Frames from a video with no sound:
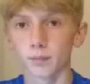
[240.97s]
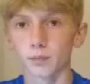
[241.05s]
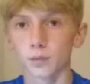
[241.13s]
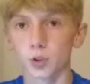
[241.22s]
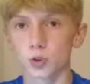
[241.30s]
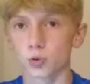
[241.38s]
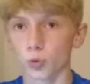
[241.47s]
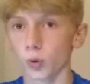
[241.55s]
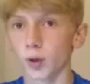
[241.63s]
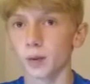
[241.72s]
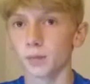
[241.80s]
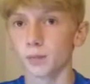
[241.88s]

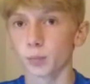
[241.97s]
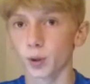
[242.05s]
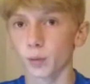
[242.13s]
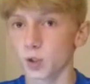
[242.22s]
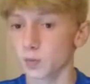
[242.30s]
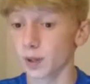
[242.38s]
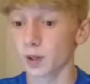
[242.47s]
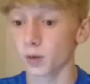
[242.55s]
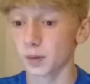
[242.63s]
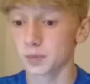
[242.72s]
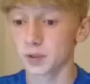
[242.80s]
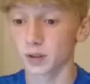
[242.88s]
destroyed pretty much by
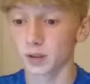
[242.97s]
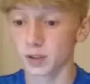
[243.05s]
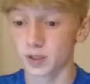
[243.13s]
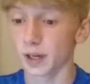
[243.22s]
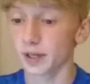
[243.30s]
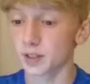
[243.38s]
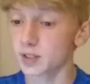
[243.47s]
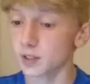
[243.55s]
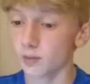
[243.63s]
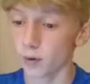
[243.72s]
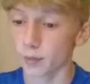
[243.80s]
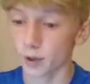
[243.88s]
Clemson, because I didn't see
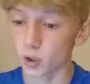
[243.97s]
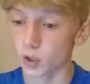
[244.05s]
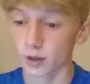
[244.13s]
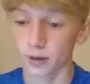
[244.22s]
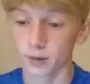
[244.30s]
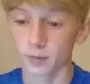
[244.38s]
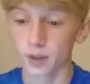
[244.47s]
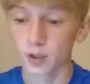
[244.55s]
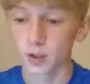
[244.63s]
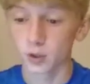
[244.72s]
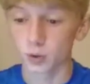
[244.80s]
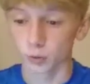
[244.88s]
very much out of them,
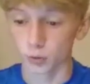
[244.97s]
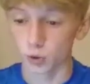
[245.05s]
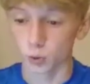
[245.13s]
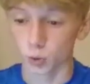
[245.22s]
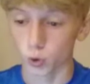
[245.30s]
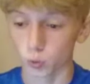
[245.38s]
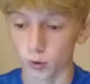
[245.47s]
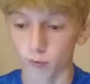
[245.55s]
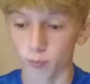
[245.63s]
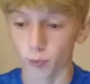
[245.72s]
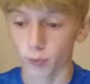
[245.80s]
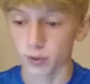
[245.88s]
to only score 12
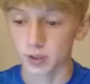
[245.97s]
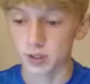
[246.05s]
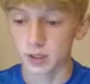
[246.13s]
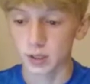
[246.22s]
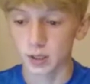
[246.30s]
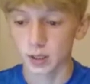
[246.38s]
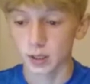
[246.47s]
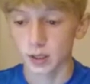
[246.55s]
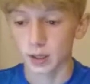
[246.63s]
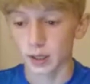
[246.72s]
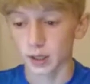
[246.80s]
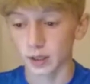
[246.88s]
points.
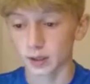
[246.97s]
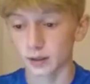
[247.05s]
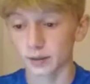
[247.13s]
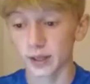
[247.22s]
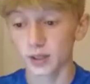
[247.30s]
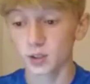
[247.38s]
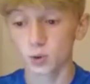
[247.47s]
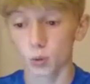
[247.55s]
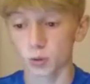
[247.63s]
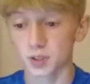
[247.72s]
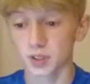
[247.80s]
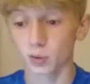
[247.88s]
And they didn't score a
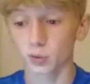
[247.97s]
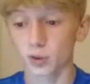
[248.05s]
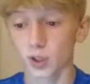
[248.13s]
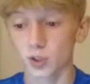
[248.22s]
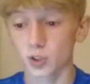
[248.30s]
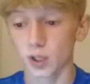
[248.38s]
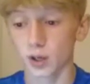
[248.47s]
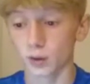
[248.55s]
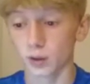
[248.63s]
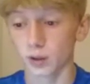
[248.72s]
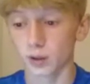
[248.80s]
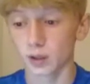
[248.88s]
single touchdown.
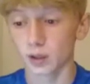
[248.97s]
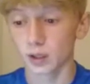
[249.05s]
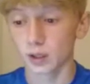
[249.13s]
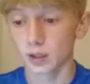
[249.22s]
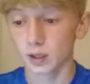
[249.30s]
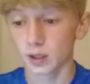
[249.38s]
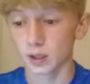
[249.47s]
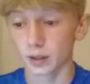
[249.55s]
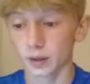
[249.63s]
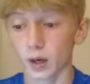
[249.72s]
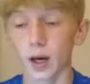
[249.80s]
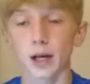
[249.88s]
And
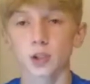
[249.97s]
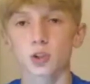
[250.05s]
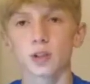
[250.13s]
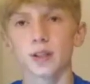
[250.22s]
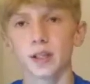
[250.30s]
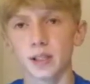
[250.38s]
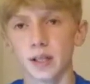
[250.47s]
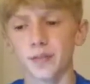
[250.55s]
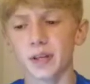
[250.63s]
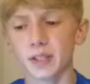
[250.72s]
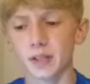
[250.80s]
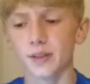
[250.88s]
actually, they did.
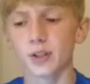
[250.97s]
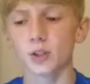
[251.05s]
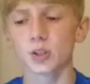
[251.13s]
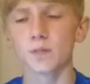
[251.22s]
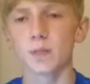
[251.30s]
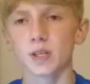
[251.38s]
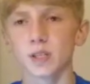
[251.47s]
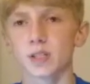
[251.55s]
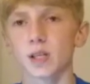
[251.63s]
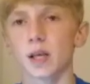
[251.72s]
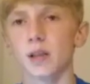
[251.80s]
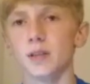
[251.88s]
They just missed
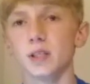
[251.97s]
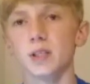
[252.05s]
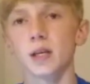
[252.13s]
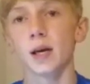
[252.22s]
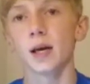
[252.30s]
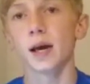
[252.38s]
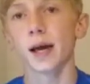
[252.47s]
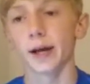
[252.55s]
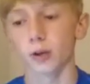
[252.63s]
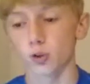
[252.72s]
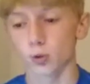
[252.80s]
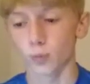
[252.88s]
the
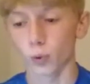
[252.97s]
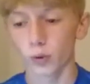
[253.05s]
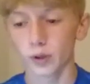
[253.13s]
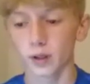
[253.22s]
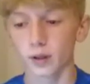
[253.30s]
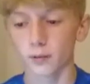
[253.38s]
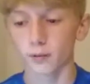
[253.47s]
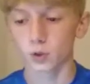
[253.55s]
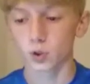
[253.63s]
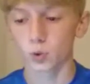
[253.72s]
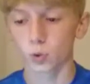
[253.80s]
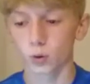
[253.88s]
extra point in the first
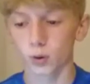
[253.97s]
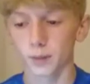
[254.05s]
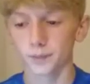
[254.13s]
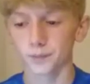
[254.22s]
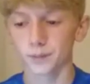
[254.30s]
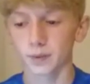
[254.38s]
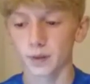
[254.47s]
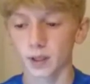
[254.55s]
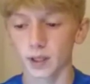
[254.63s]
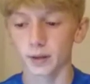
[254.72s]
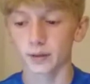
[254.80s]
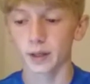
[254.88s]
quarter,
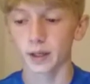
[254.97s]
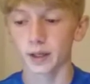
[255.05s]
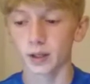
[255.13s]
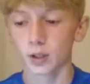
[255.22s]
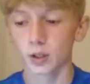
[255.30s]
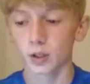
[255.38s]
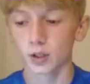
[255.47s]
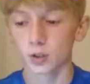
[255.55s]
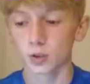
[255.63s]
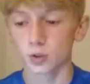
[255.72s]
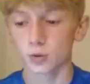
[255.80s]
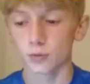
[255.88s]
and then
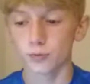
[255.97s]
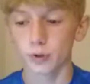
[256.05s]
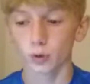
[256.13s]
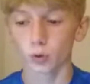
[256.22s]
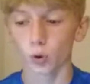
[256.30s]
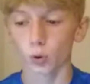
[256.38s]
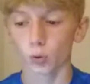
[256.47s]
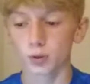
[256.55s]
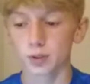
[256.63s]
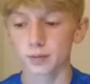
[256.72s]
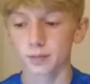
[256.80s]
2 field goals.